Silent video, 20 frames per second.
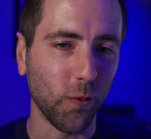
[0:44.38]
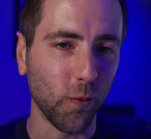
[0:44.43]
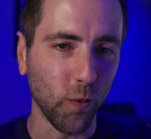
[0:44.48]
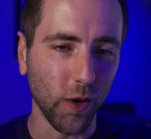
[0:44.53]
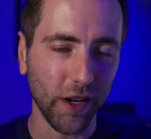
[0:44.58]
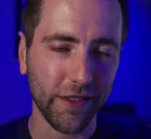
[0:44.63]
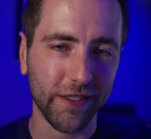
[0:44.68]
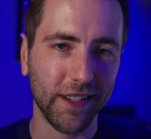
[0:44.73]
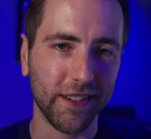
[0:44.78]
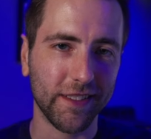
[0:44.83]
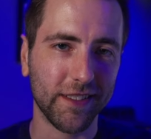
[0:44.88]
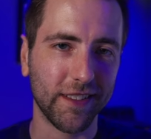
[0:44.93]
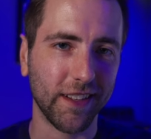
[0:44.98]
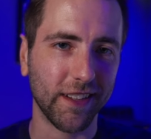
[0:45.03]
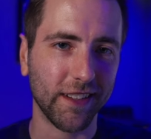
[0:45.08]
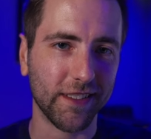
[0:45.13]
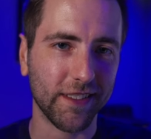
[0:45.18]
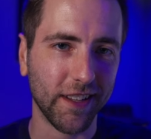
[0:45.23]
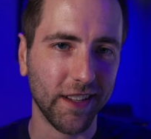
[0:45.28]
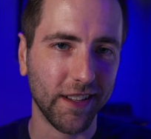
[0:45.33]
what these
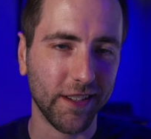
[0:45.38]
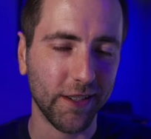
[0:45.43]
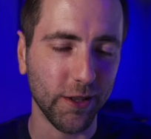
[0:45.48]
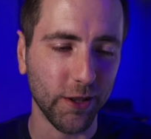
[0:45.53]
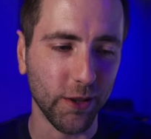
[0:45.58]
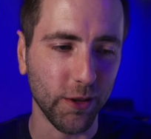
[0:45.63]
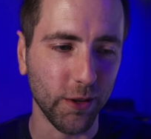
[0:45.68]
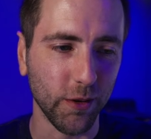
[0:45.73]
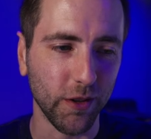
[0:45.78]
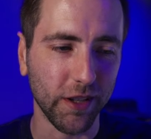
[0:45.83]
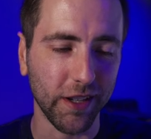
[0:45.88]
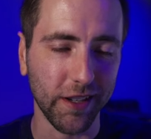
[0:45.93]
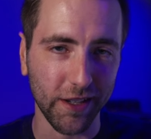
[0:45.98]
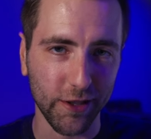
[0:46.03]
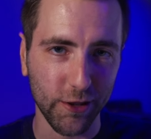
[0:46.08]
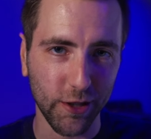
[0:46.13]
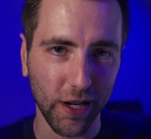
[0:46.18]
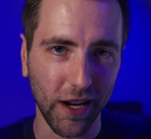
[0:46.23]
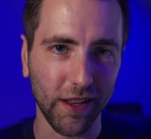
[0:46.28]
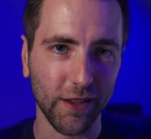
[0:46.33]
things can do in a
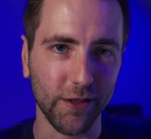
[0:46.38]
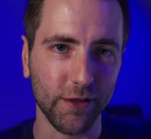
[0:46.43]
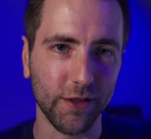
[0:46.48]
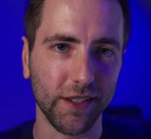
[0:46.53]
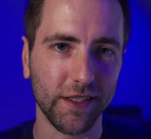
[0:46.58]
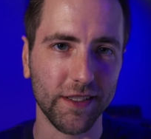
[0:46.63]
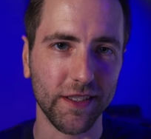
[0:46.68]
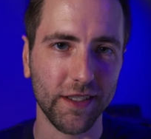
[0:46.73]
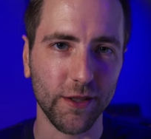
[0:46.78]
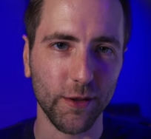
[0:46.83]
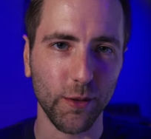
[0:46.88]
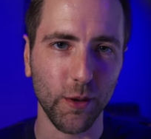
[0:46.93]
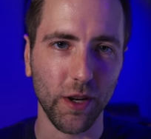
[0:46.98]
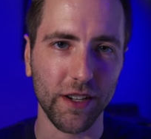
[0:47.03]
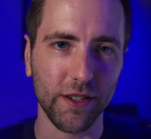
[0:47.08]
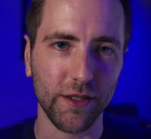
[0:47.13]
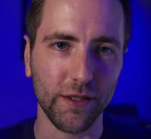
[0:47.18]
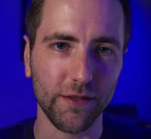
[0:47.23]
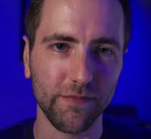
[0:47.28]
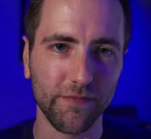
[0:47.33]
challenging
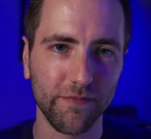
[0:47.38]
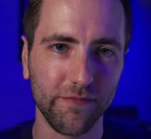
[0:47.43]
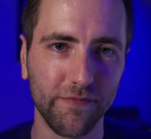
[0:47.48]
situation.